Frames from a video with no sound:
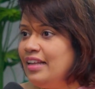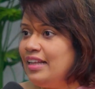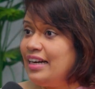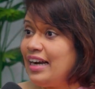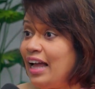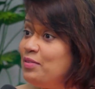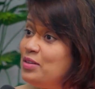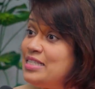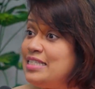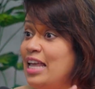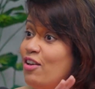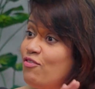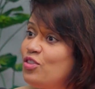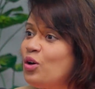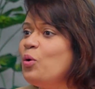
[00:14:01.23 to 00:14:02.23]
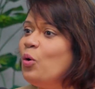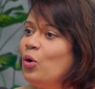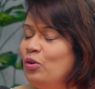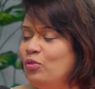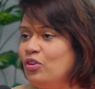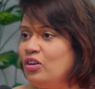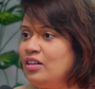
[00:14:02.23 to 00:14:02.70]
that I will save the
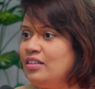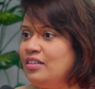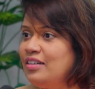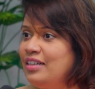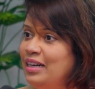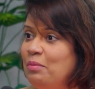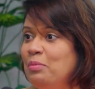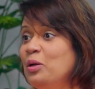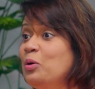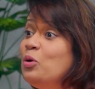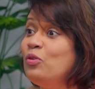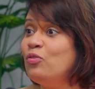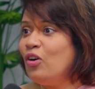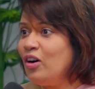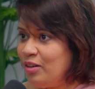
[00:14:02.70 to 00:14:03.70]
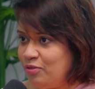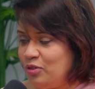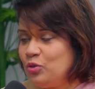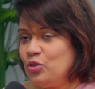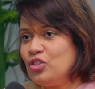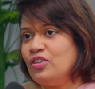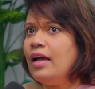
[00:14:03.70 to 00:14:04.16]
gold for her; it will be good for her
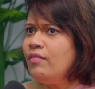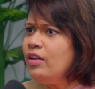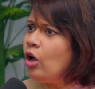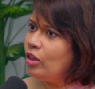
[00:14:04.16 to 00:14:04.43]
future, and we